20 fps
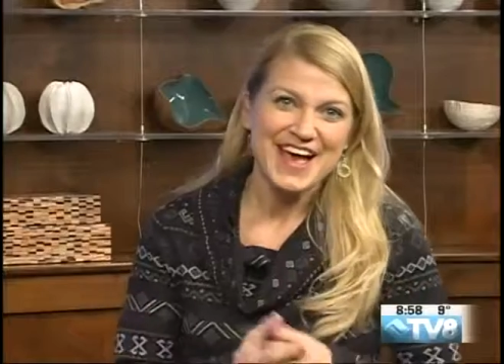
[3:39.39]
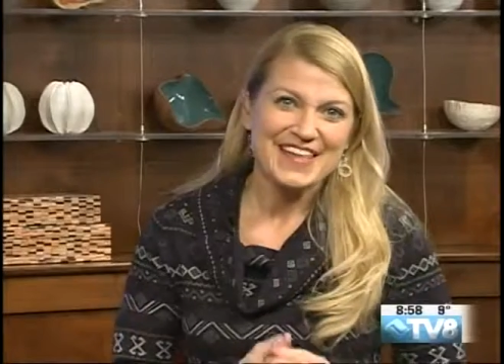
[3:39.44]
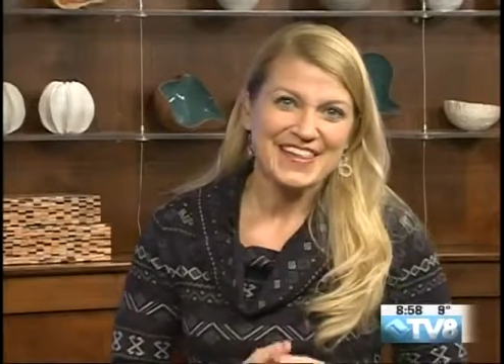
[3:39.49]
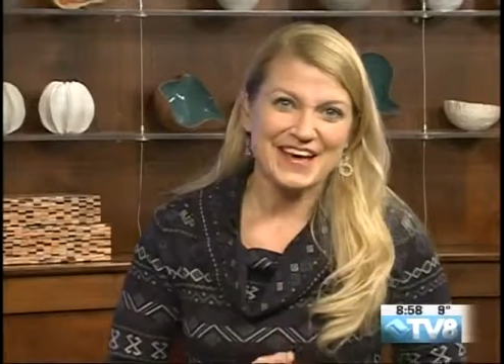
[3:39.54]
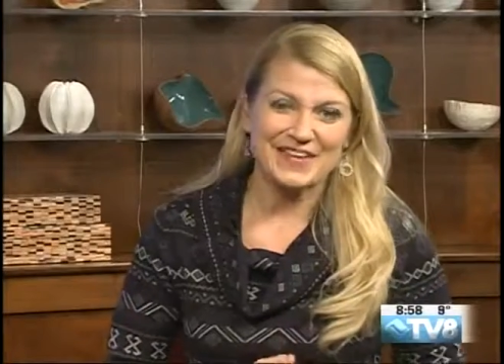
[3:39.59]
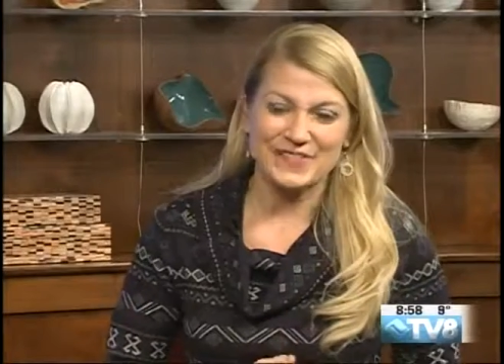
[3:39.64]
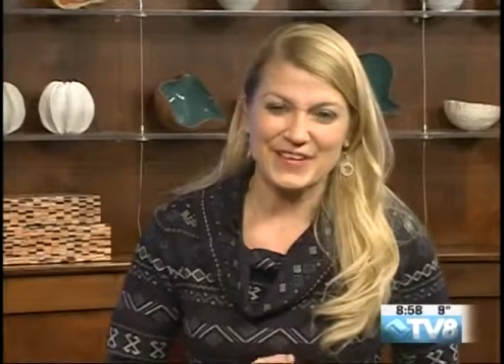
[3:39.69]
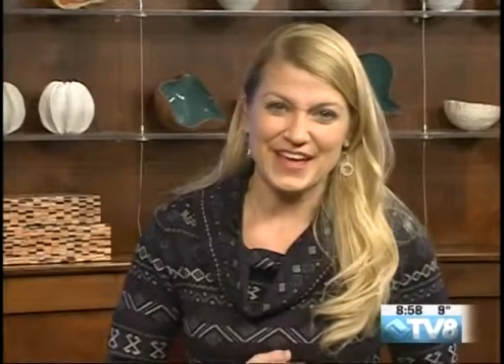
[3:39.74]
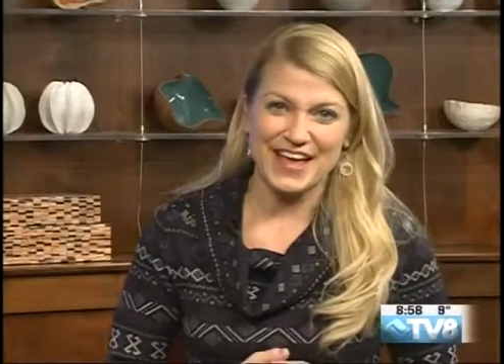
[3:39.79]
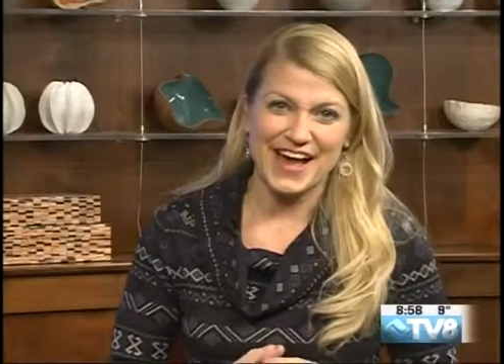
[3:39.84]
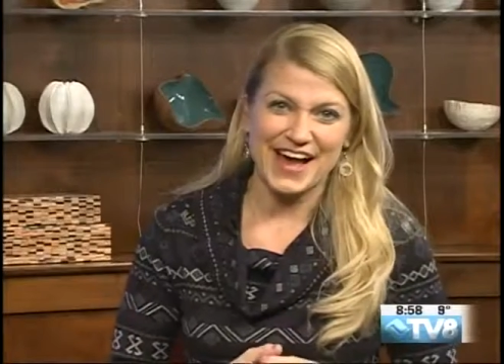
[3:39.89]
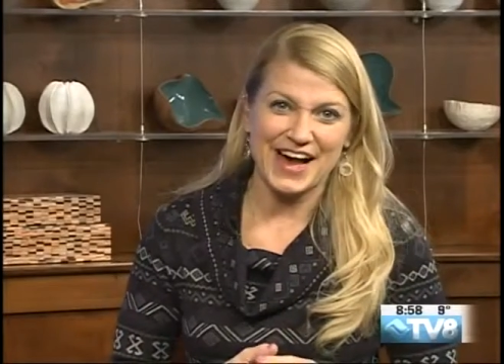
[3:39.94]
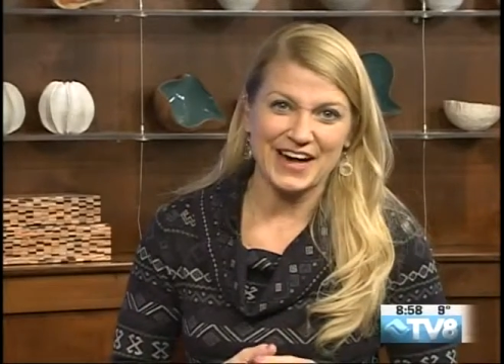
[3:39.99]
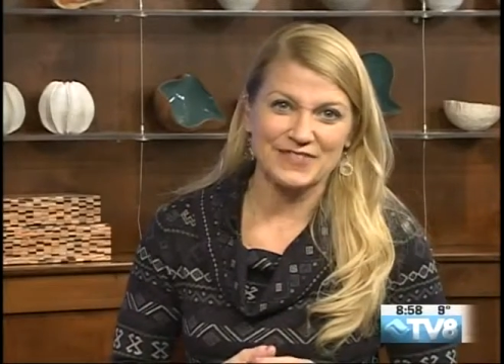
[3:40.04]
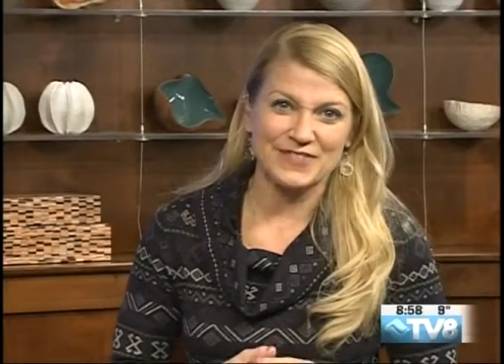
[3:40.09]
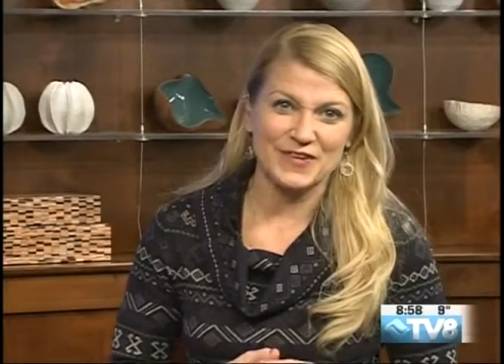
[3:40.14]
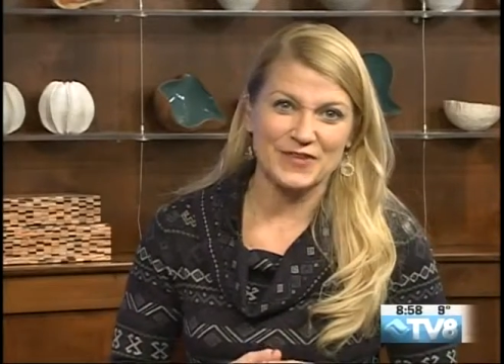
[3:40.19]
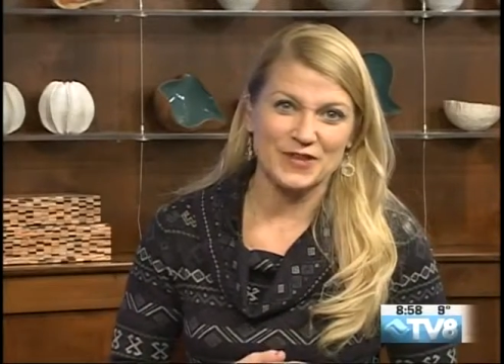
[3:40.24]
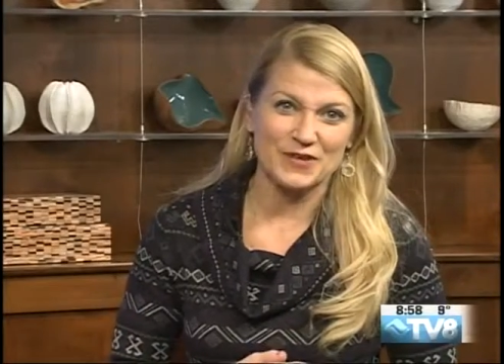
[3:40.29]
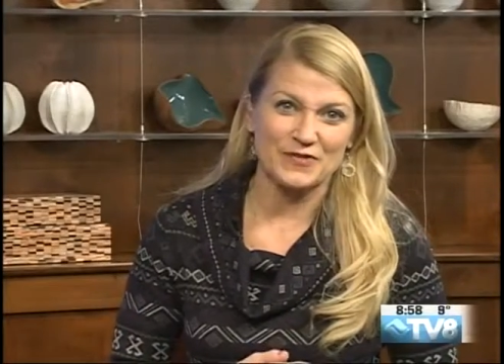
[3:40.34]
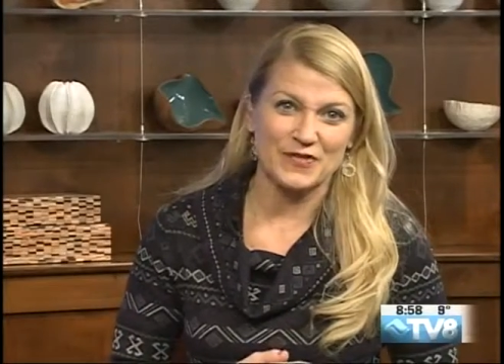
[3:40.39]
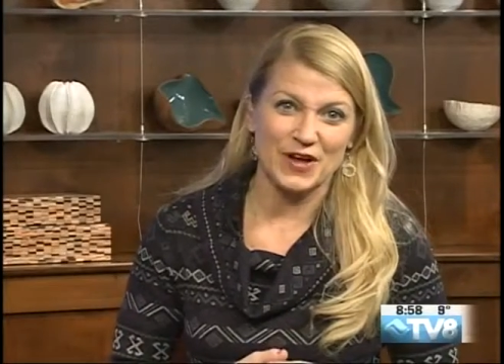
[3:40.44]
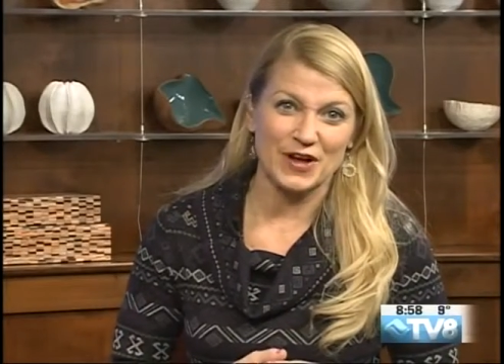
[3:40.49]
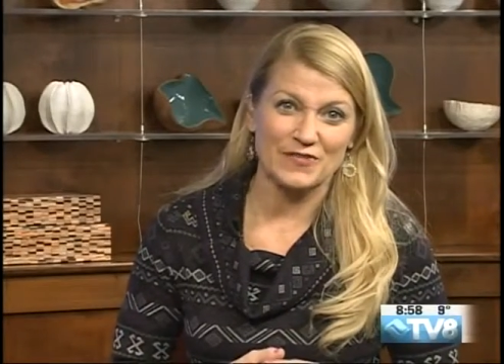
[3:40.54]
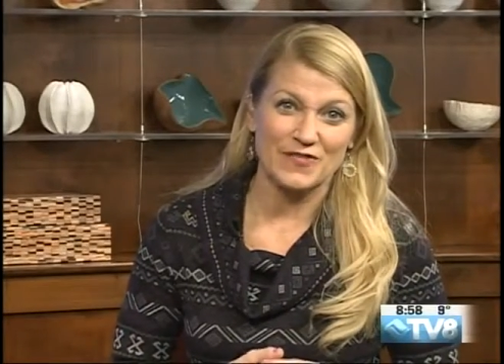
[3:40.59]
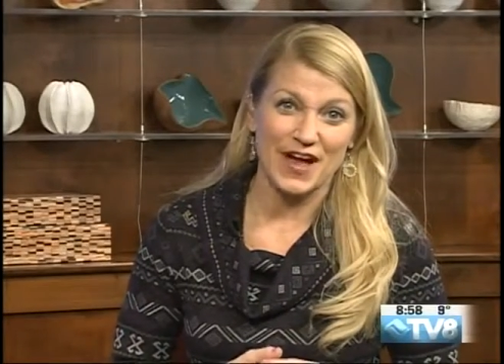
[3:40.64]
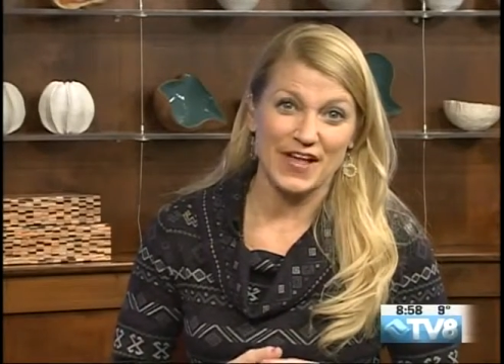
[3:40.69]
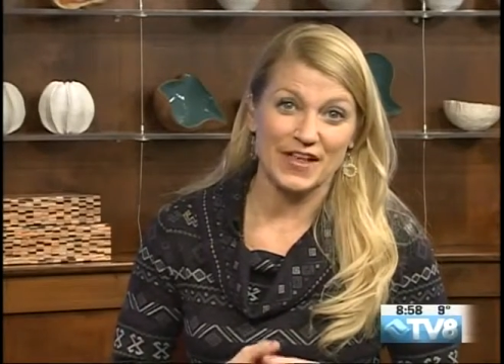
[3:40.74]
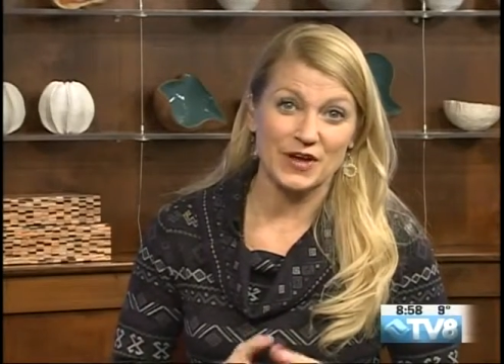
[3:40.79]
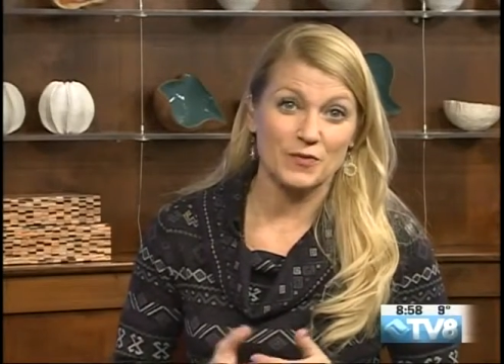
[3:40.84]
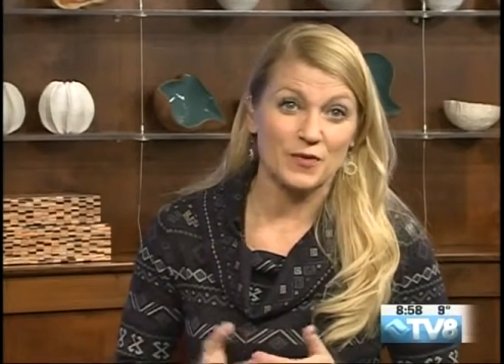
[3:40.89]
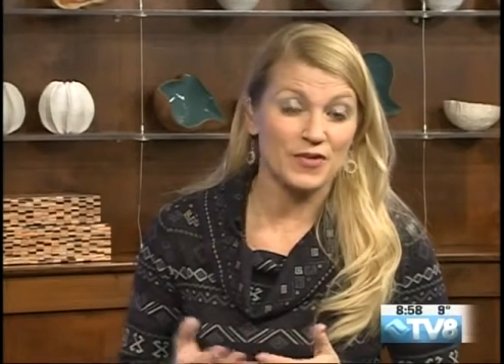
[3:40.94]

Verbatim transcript: that we have here in the Vail Valley,